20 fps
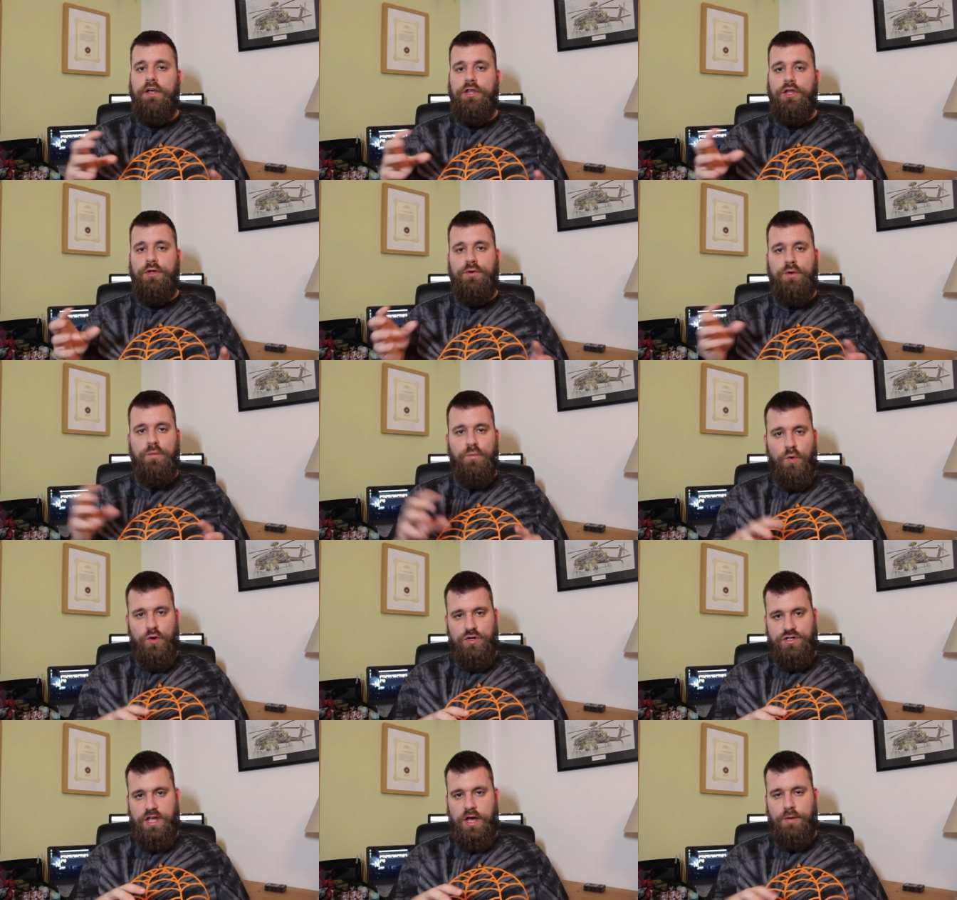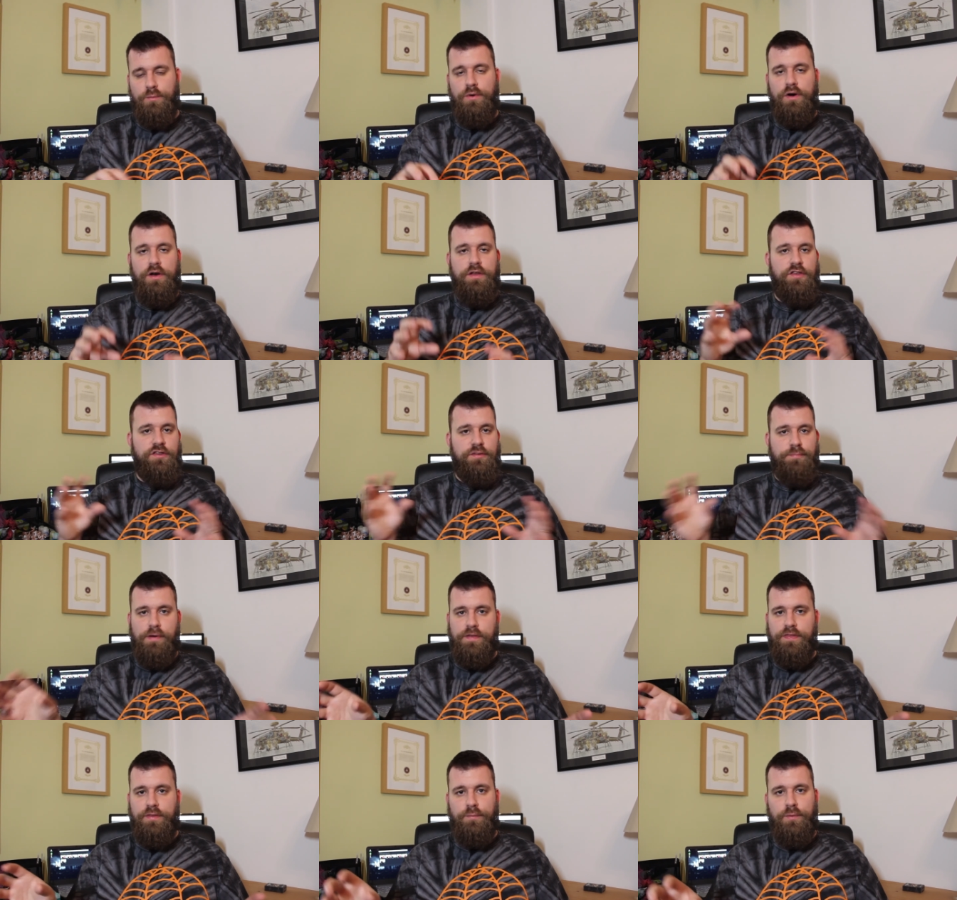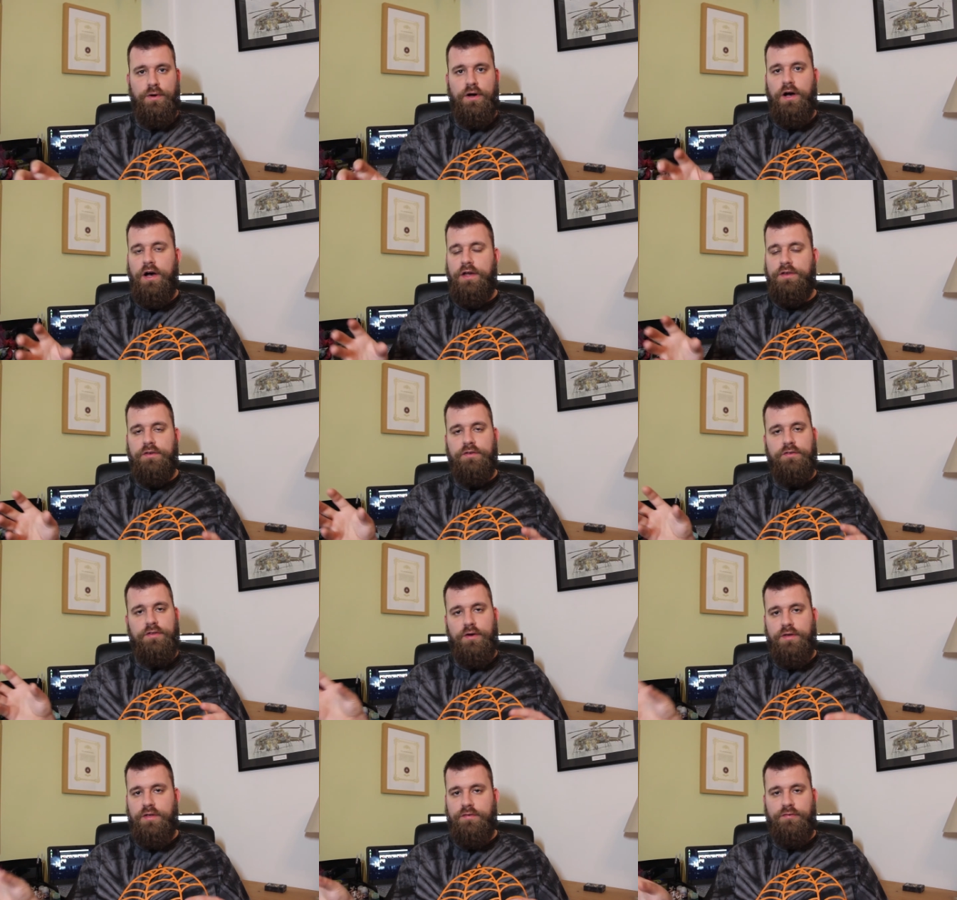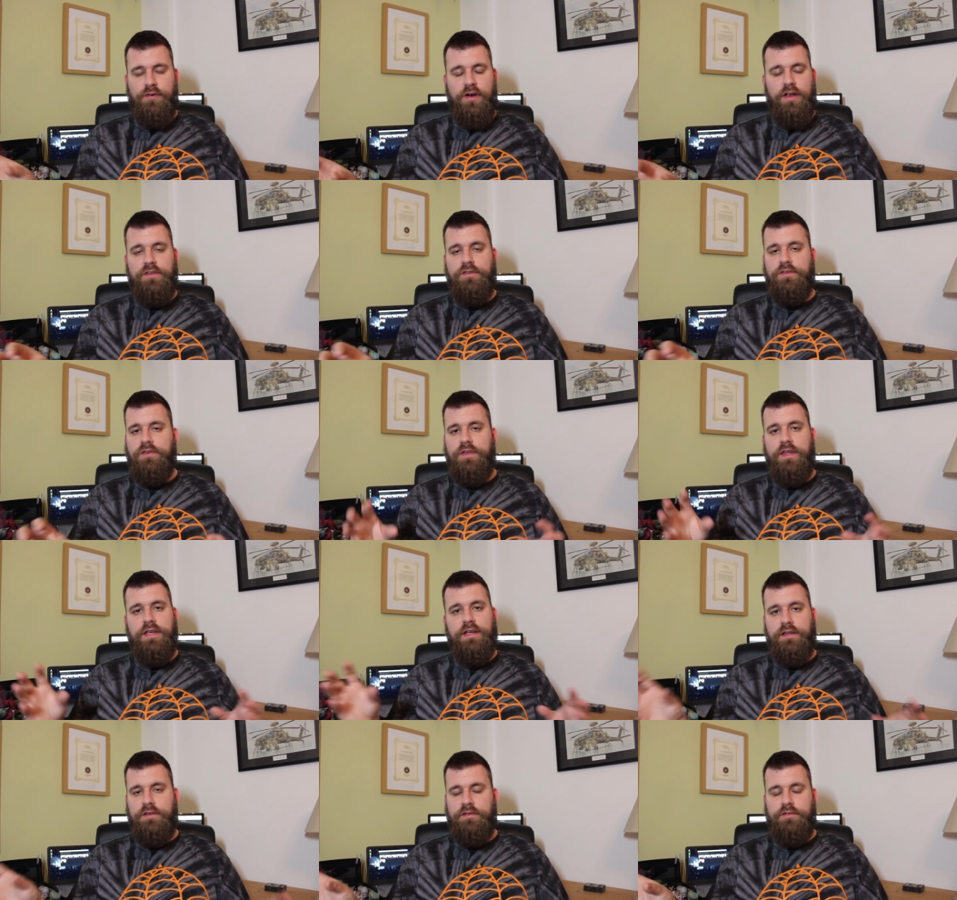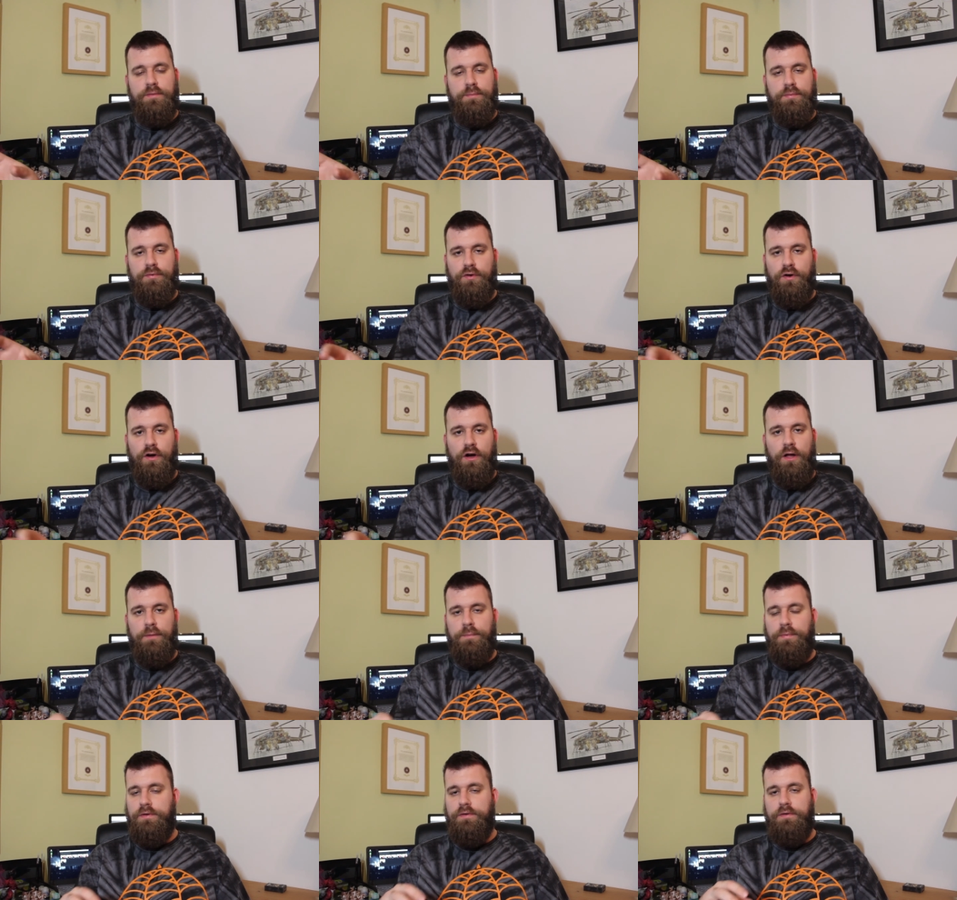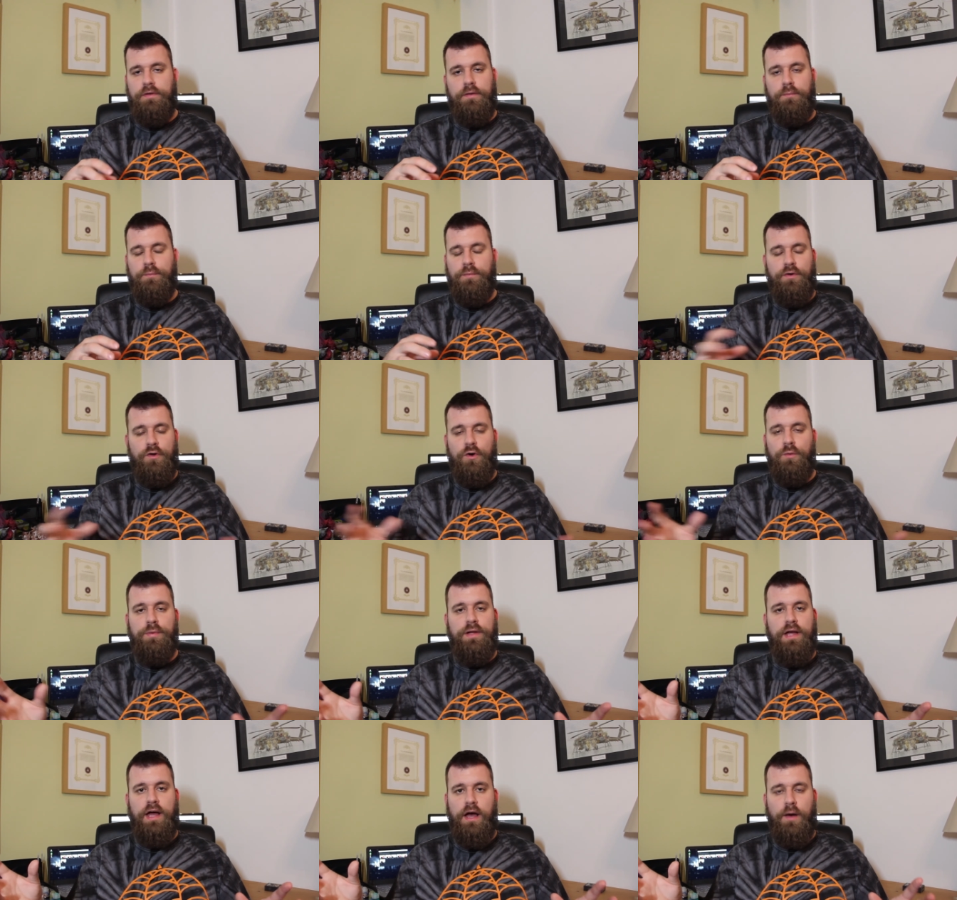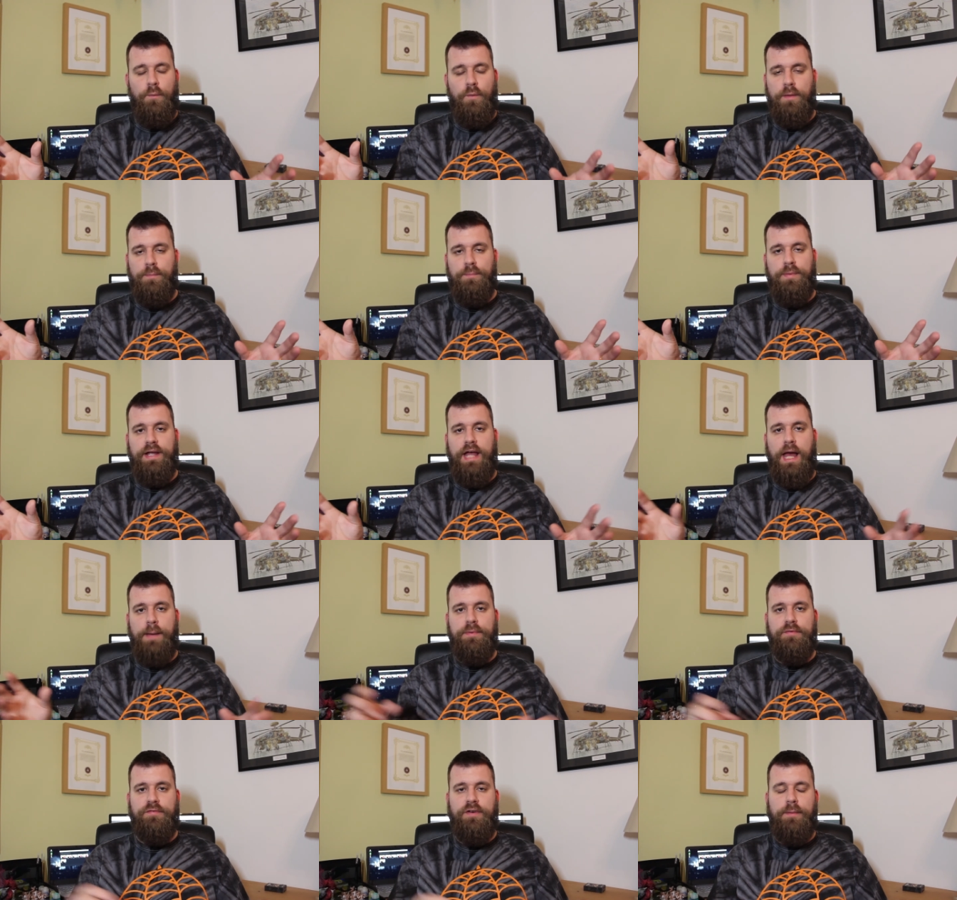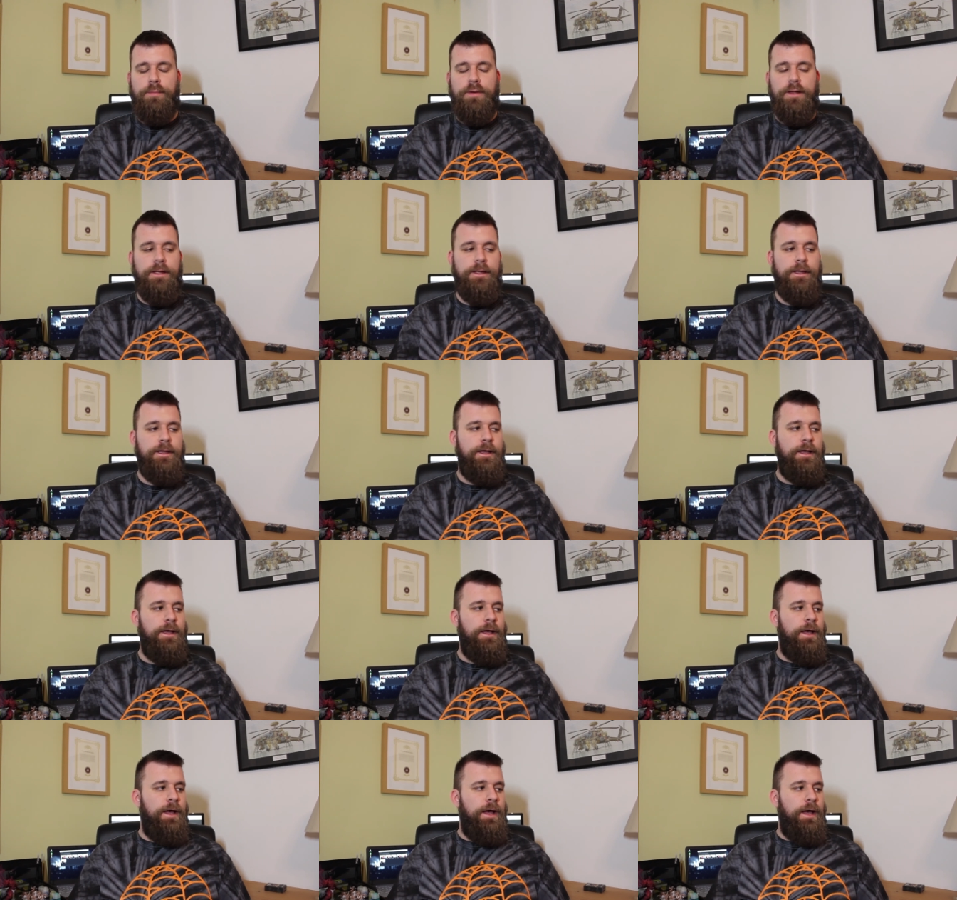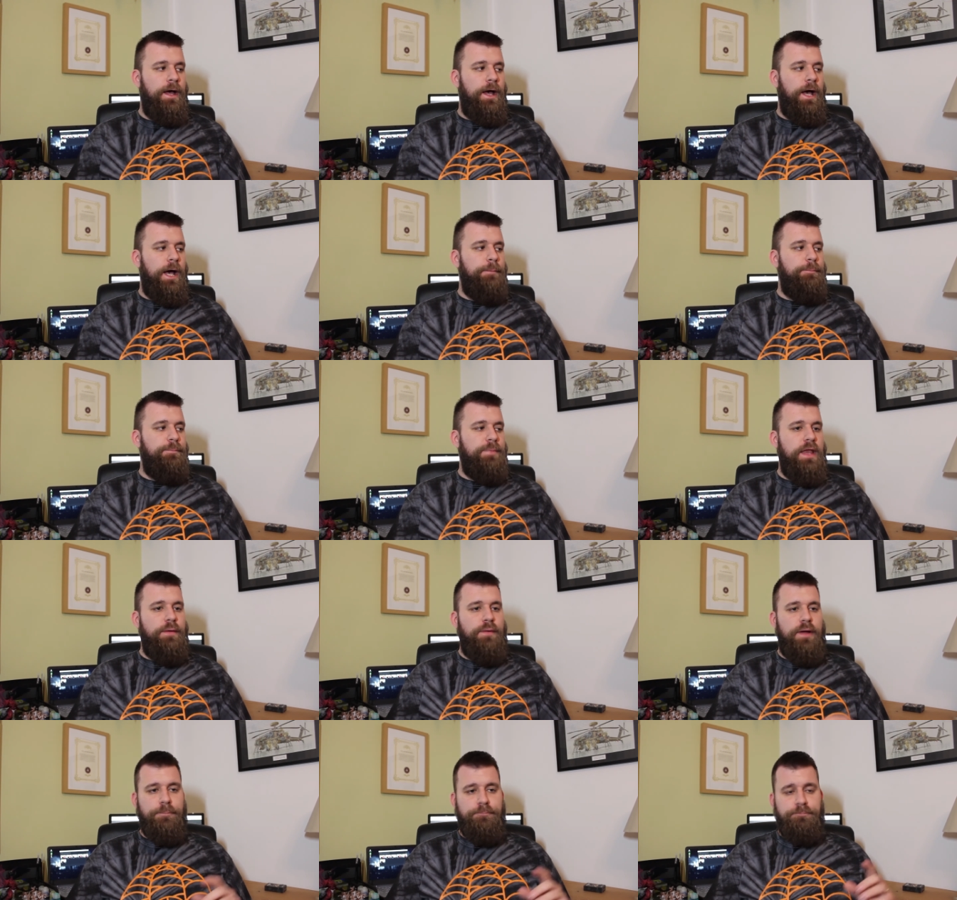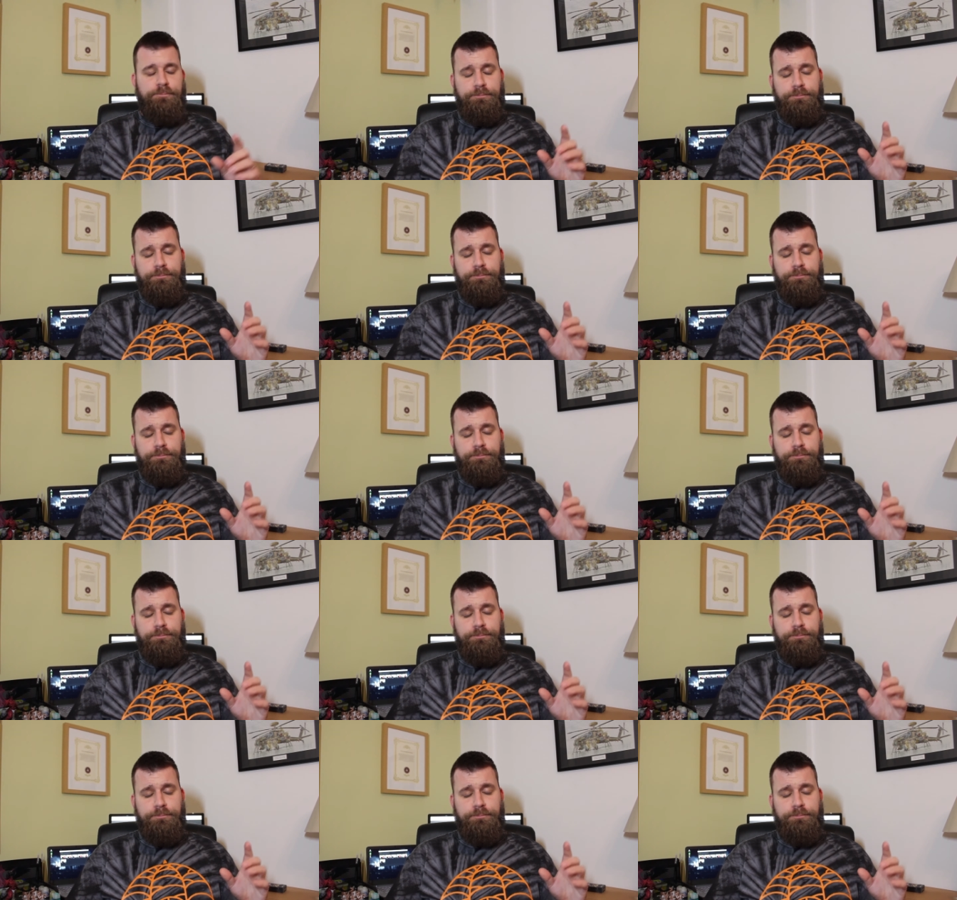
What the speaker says: you can watch that one and spread the word and tell your friends, and they can subscribe, and then we'll all be one big happy family. Anyway,